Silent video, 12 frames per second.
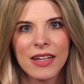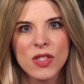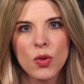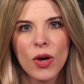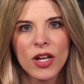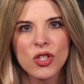As
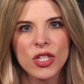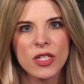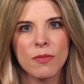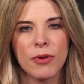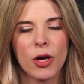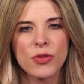the
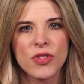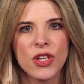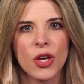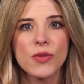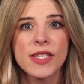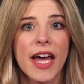Washington Post
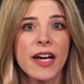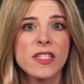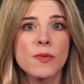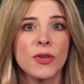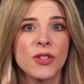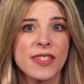notes,
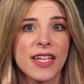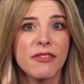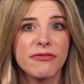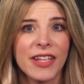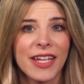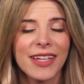experts say
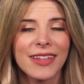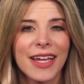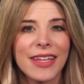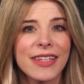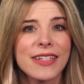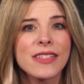flooding
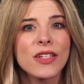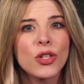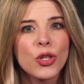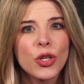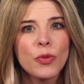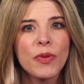like this
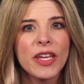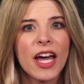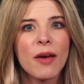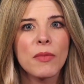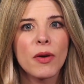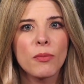could
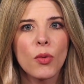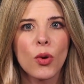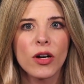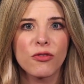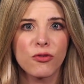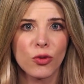become
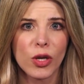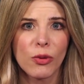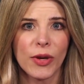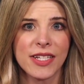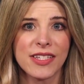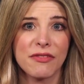more
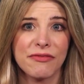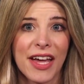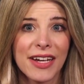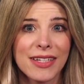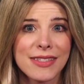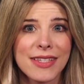frequent in
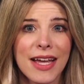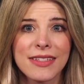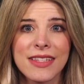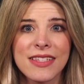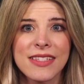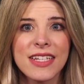Venice
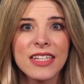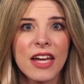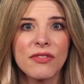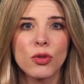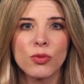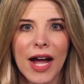as the sea
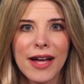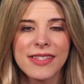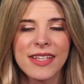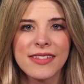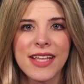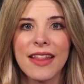level
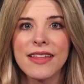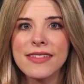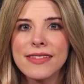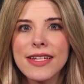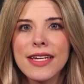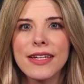rises and the
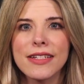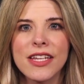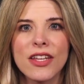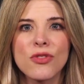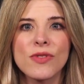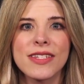city
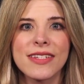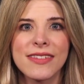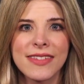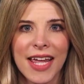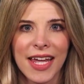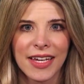continues to
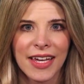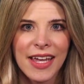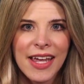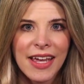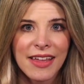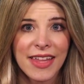sink,
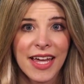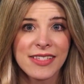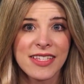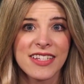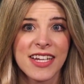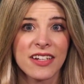
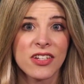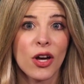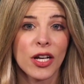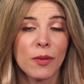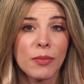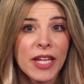thanks to
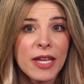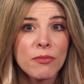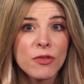tectonic plate